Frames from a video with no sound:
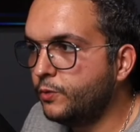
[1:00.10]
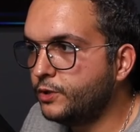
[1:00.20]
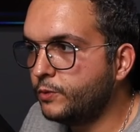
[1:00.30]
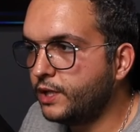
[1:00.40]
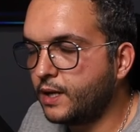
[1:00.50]

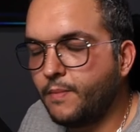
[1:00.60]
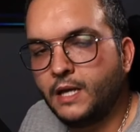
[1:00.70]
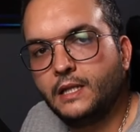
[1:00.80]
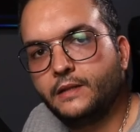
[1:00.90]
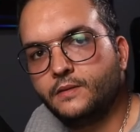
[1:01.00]
it with a
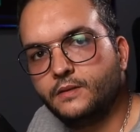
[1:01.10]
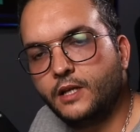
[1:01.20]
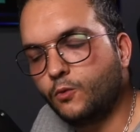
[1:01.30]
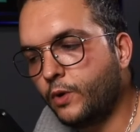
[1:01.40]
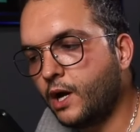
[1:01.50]
commandlet
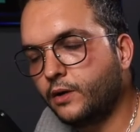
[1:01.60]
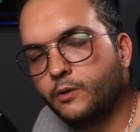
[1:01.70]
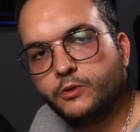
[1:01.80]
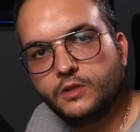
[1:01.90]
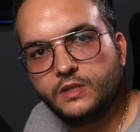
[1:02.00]
that we are
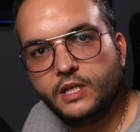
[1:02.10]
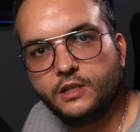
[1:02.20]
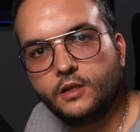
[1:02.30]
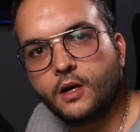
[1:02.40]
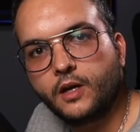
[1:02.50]
going to see in
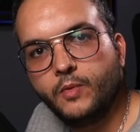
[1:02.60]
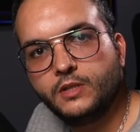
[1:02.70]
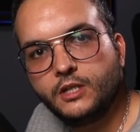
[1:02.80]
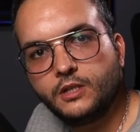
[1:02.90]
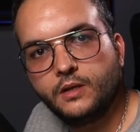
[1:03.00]
the
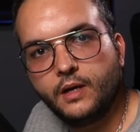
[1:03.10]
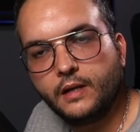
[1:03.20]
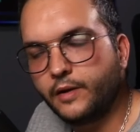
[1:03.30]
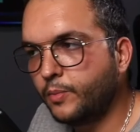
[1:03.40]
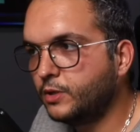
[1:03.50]
documentation a
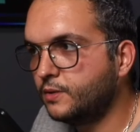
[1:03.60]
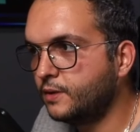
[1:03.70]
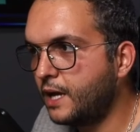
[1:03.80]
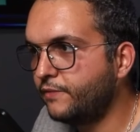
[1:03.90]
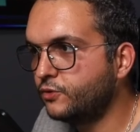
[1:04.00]
little bit
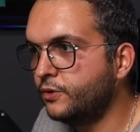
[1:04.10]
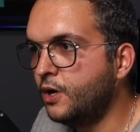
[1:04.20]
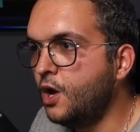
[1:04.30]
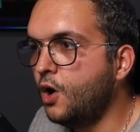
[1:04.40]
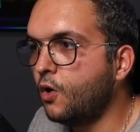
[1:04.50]
uh, after,
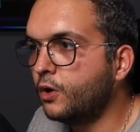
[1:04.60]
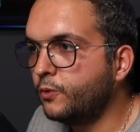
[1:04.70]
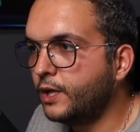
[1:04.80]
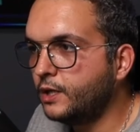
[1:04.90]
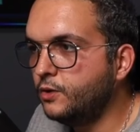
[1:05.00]
or
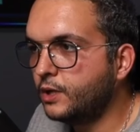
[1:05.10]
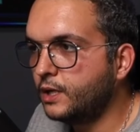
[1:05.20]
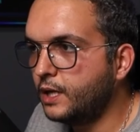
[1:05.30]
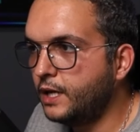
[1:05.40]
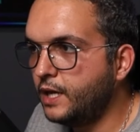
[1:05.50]
we, you
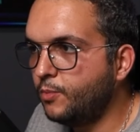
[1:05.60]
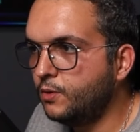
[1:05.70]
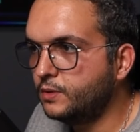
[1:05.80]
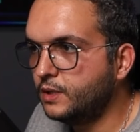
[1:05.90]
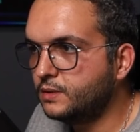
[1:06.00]
can
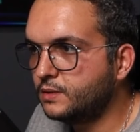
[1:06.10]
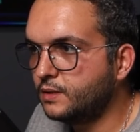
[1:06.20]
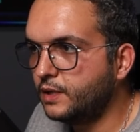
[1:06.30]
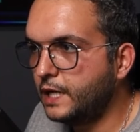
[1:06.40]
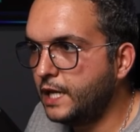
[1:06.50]
enable this
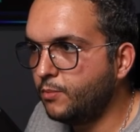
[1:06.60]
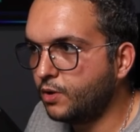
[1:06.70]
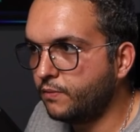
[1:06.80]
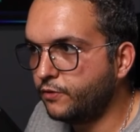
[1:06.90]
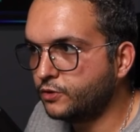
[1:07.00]
enable
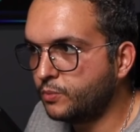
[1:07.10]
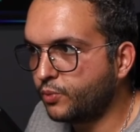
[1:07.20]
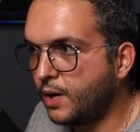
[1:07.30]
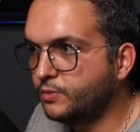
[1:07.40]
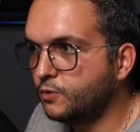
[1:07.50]
conversion
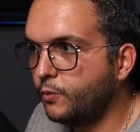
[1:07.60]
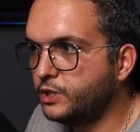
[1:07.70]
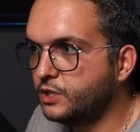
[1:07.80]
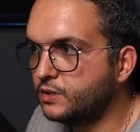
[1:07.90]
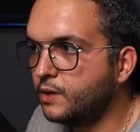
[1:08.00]
prompt,
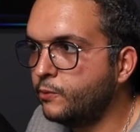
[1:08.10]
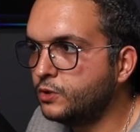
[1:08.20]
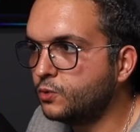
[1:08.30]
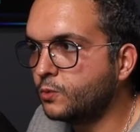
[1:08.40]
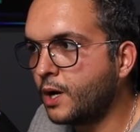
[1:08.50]
which is going
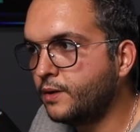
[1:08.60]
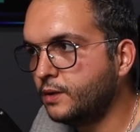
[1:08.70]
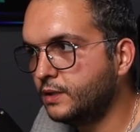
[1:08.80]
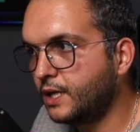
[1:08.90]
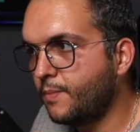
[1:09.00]
to run
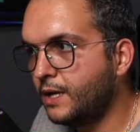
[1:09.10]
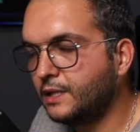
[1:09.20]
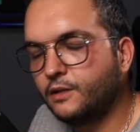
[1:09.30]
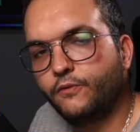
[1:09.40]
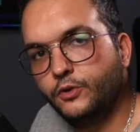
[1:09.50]
the
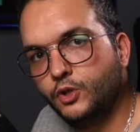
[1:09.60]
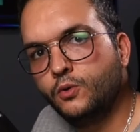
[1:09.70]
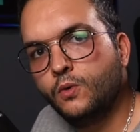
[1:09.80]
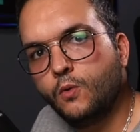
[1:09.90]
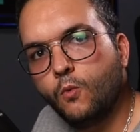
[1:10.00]
commandlet for
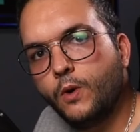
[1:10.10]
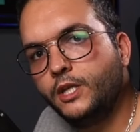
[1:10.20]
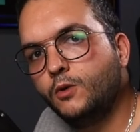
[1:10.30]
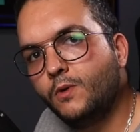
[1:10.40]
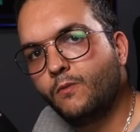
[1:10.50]
you when
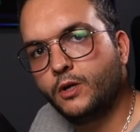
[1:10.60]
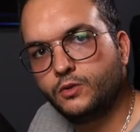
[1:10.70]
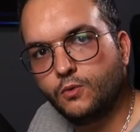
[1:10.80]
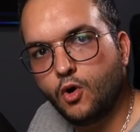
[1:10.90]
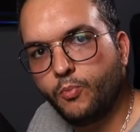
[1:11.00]
you will want
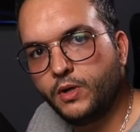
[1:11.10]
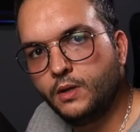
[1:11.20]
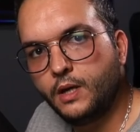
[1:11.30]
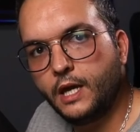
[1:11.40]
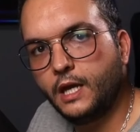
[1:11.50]
to open
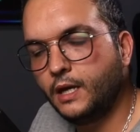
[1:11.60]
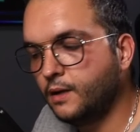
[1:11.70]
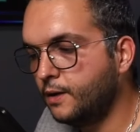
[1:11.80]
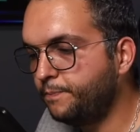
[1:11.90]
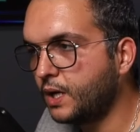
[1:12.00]
a,
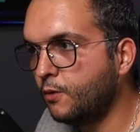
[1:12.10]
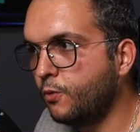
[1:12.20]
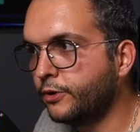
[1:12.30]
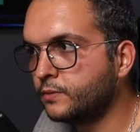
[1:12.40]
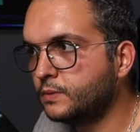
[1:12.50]
um, a
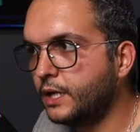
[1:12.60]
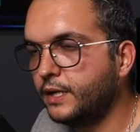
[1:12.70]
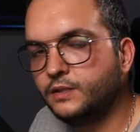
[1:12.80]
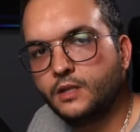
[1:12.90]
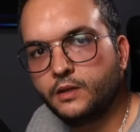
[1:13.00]
world that
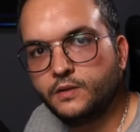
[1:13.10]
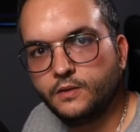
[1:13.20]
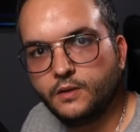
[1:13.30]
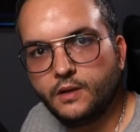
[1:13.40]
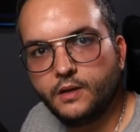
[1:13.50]
is not
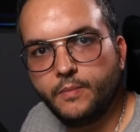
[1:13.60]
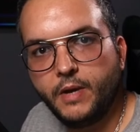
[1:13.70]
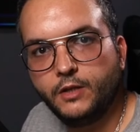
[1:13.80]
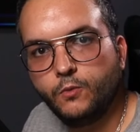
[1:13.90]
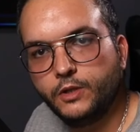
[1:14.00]
uh,
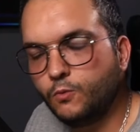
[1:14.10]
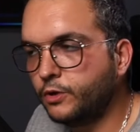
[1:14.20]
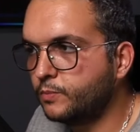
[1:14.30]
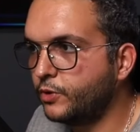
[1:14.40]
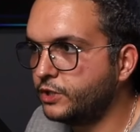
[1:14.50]
made with
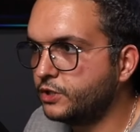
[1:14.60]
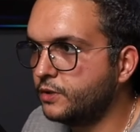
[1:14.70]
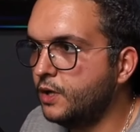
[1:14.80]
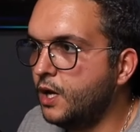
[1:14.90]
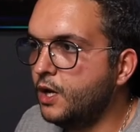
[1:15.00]
world partition.
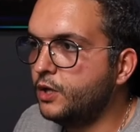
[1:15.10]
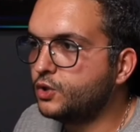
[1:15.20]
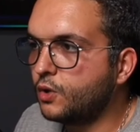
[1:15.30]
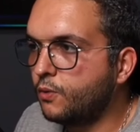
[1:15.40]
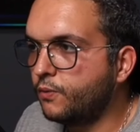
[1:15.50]

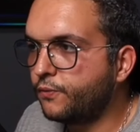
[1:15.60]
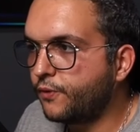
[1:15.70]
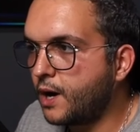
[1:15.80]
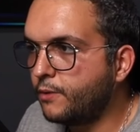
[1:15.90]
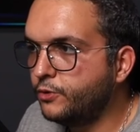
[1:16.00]
So
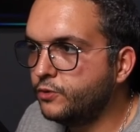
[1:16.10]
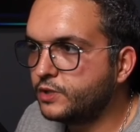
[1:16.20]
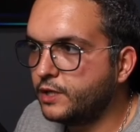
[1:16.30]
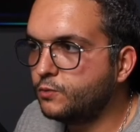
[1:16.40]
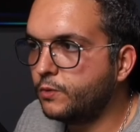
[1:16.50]
for our use
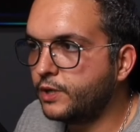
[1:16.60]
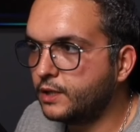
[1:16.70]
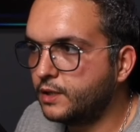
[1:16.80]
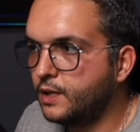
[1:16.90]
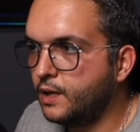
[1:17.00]
case, we're
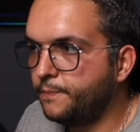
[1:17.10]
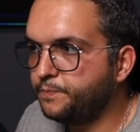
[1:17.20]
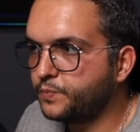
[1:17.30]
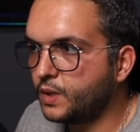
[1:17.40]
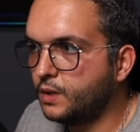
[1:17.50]
not gonna
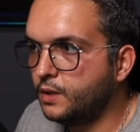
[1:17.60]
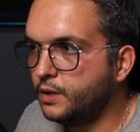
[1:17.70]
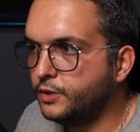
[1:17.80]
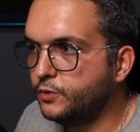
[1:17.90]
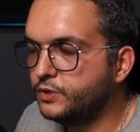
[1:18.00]

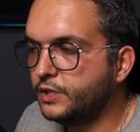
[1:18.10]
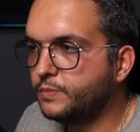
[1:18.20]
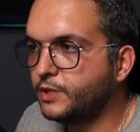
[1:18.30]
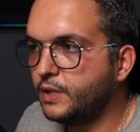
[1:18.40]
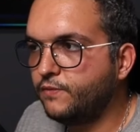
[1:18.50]
uh, use this,
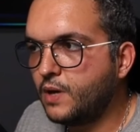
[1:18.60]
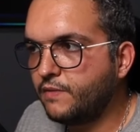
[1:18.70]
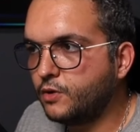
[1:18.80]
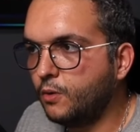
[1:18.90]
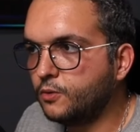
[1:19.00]
but if you
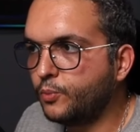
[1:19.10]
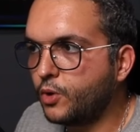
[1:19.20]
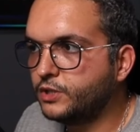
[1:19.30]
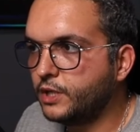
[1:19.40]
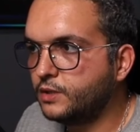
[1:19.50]
have an older
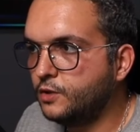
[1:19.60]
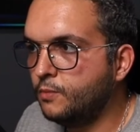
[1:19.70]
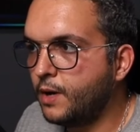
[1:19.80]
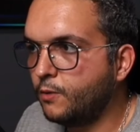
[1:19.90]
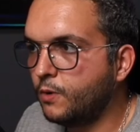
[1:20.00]
project, you
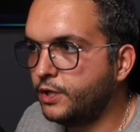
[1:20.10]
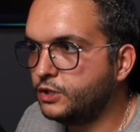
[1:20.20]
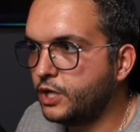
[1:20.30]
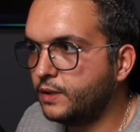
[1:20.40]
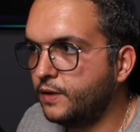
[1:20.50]
might wanna
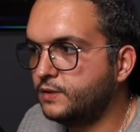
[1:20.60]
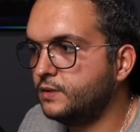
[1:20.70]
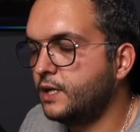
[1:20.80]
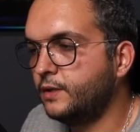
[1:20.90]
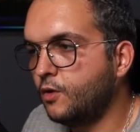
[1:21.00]
check
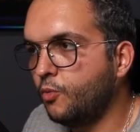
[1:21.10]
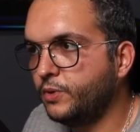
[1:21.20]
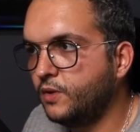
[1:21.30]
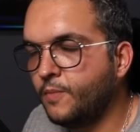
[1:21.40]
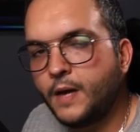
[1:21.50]
this and
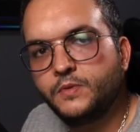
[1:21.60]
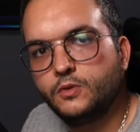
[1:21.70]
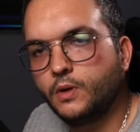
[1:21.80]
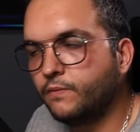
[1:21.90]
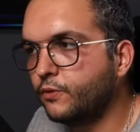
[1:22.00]
open the maps
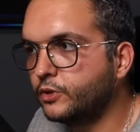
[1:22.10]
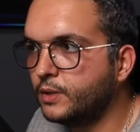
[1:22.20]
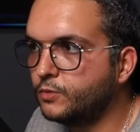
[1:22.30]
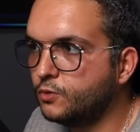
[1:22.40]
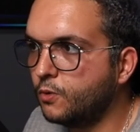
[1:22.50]
to convert
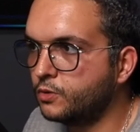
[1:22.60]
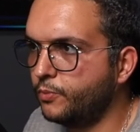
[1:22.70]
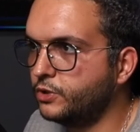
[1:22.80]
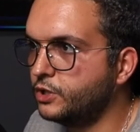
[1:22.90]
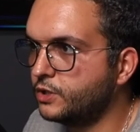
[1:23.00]
them to world
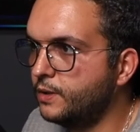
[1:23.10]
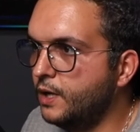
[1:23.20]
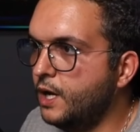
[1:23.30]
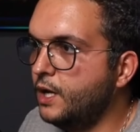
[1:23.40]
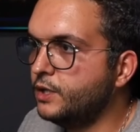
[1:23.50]
partition.
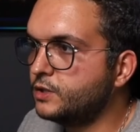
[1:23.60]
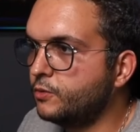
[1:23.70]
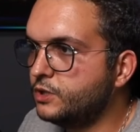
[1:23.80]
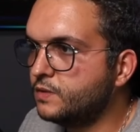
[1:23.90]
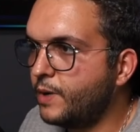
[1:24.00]

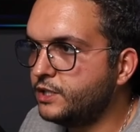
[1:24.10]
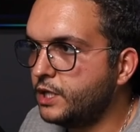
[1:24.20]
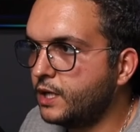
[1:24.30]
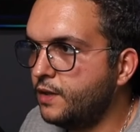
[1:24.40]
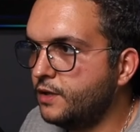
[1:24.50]
So just by
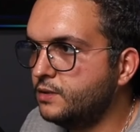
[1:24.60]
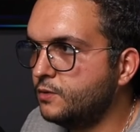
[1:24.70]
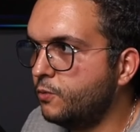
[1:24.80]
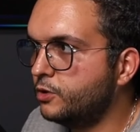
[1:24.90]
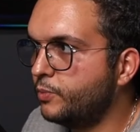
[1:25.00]
checking this,
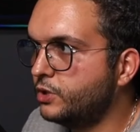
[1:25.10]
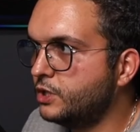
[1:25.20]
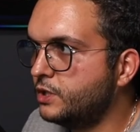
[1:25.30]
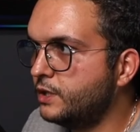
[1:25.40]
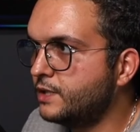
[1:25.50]
world
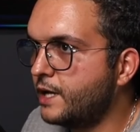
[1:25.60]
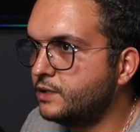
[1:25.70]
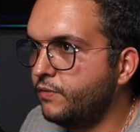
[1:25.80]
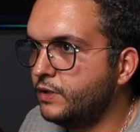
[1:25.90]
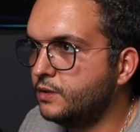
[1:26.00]
partition is
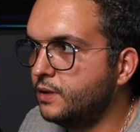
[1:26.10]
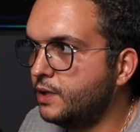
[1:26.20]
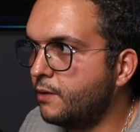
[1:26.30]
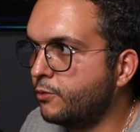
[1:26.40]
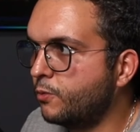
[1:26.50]
activated
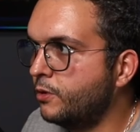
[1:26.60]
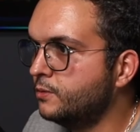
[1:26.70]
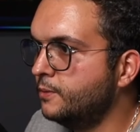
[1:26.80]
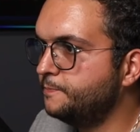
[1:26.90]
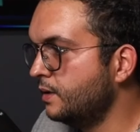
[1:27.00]
in our
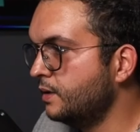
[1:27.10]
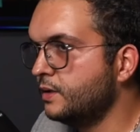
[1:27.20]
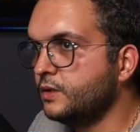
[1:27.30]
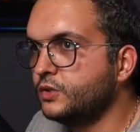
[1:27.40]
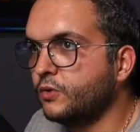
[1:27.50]
world.
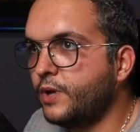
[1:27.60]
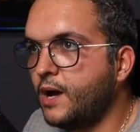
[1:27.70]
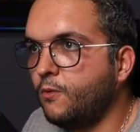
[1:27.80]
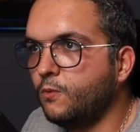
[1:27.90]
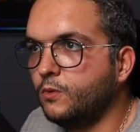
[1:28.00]
So
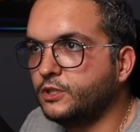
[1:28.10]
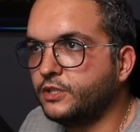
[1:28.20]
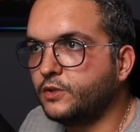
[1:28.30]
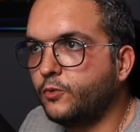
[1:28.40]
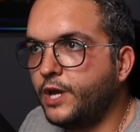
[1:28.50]
now we'll
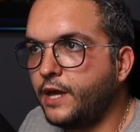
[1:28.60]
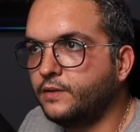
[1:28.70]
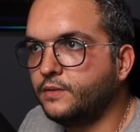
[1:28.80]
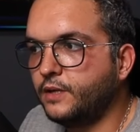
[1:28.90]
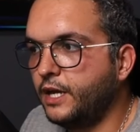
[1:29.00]
just
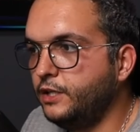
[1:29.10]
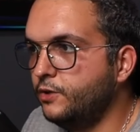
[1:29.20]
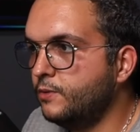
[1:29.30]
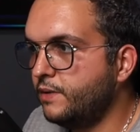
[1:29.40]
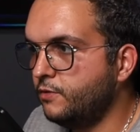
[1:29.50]
create a
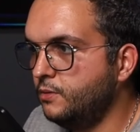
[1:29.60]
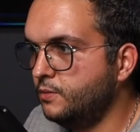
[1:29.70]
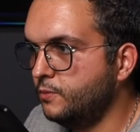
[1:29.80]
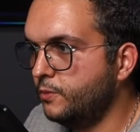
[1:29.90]
new level. We'll